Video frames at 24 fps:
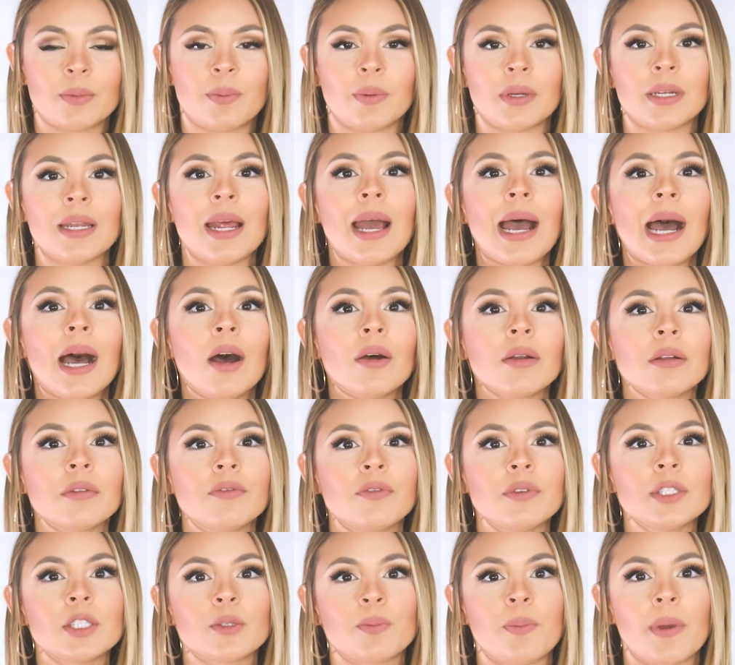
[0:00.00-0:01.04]
but out
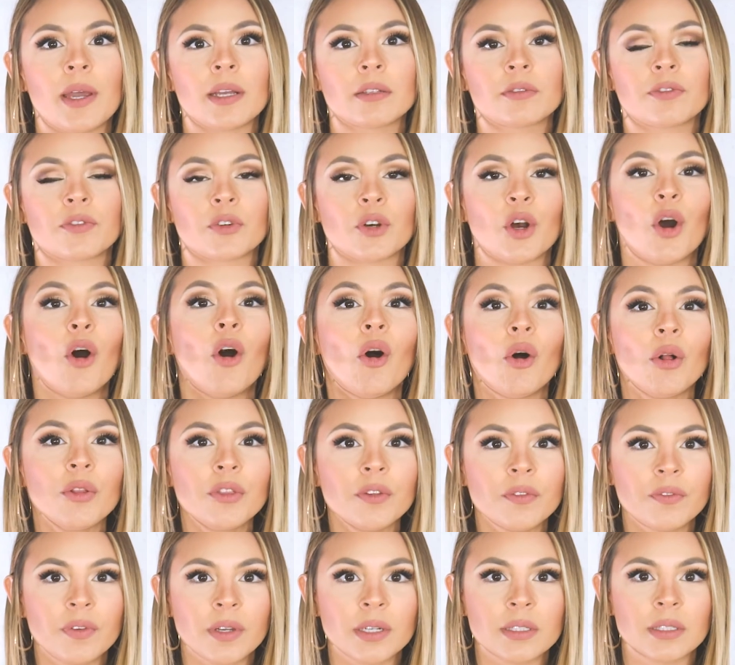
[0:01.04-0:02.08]
of respect for all
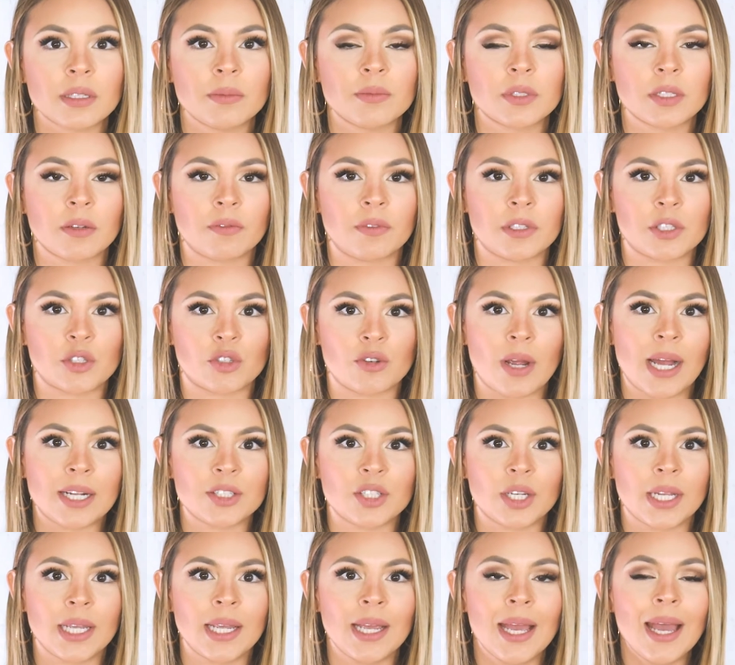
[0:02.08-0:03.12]
the victims of this
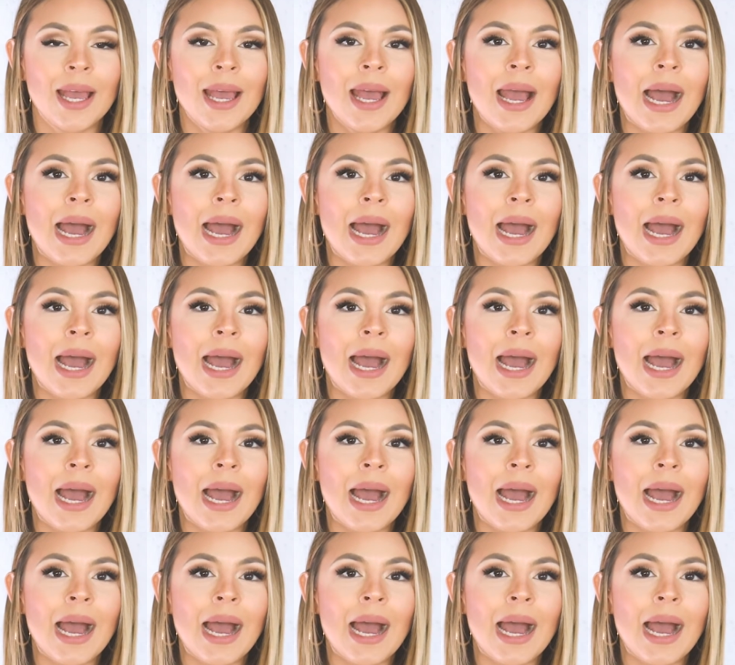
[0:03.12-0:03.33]
tragedy,